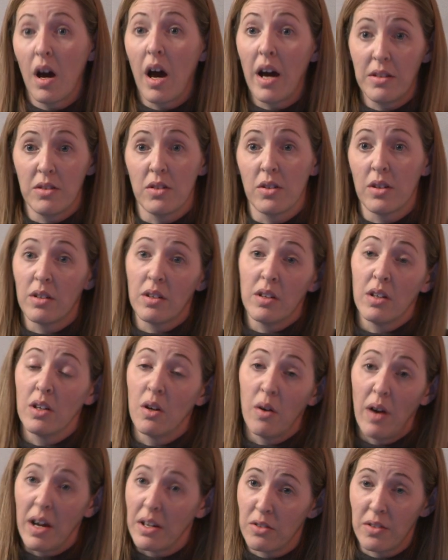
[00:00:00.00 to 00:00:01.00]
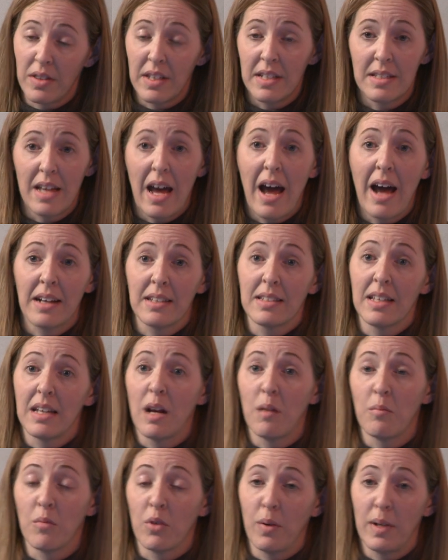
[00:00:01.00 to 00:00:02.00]
under you know under these acts,
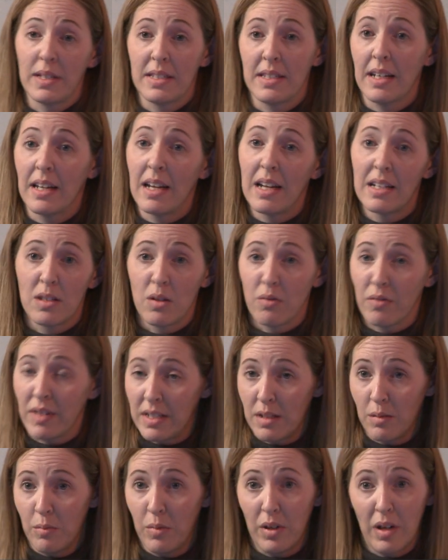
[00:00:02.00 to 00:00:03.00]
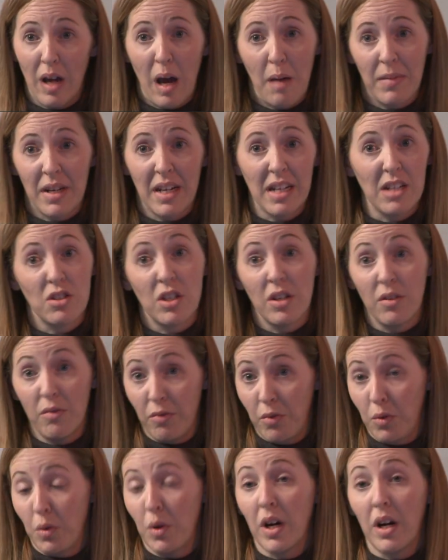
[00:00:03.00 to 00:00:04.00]
and I'm requesting it as a reasonable accommodation
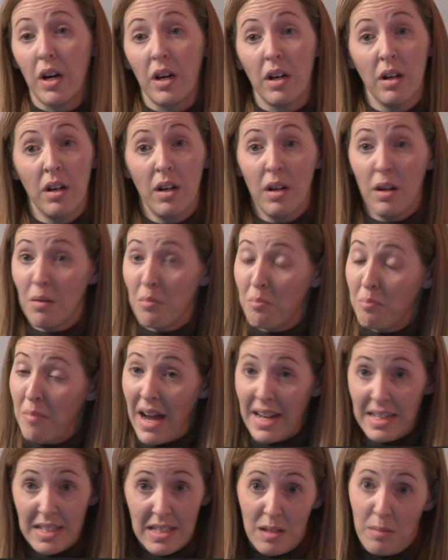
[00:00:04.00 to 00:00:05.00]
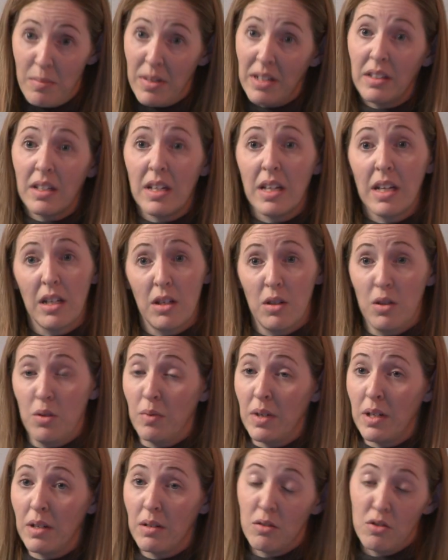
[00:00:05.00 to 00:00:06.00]
for my disability, and you
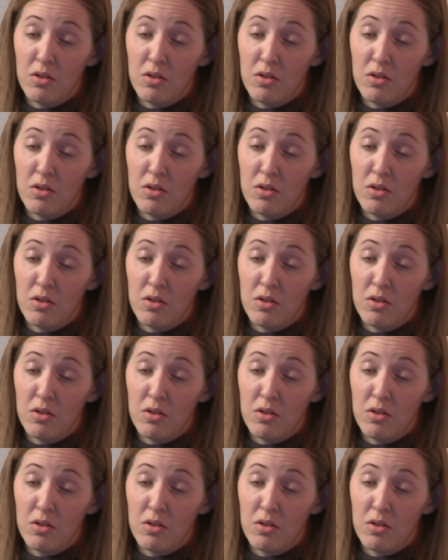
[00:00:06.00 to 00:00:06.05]
would